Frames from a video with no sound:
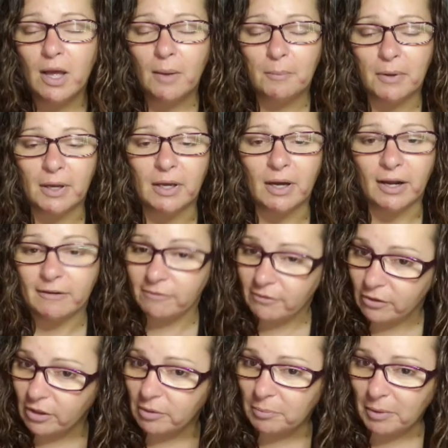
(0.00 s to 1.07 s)
but I feel
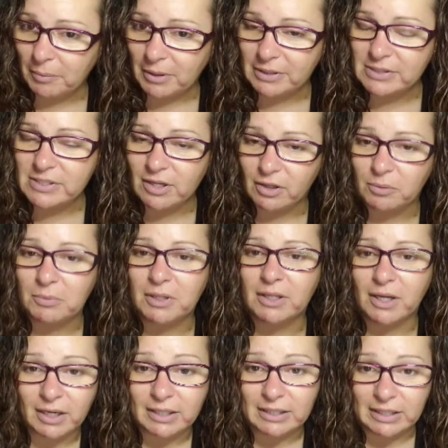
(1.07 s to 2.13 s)
like my body's telling me
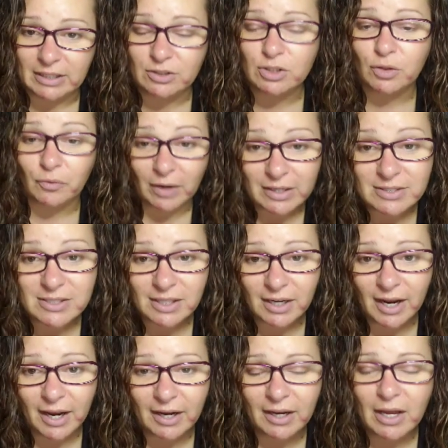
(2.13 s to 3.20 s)
that I need to rest
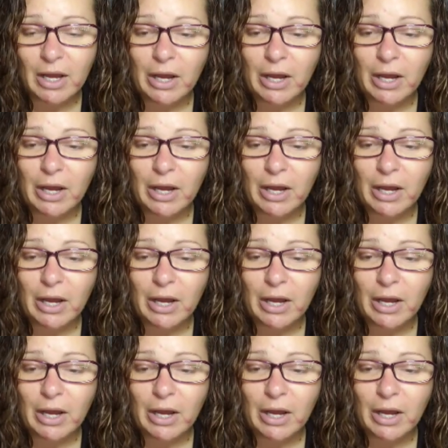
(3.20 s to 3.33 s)
today.